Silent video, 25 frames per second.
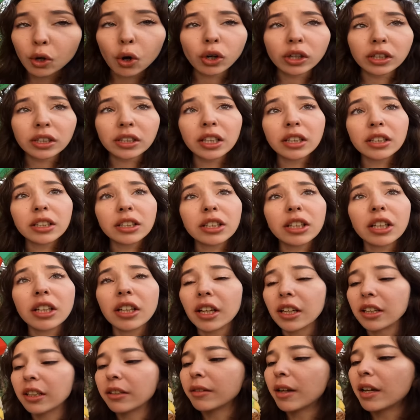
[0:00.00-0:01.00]
No, like,
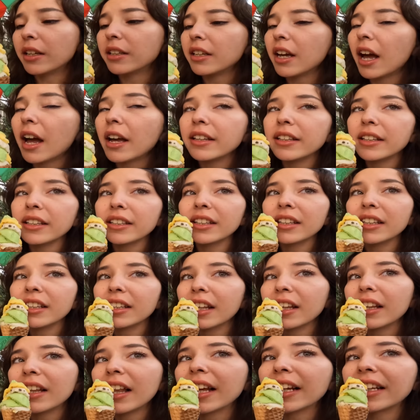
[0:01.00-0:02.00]
I need
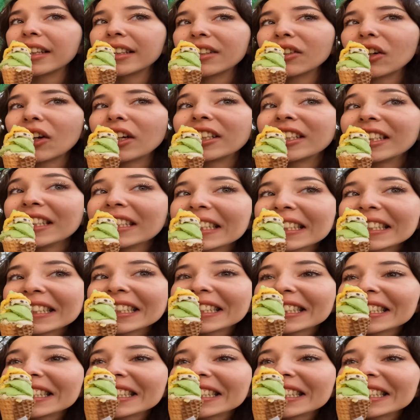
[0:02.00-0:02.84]
like try this.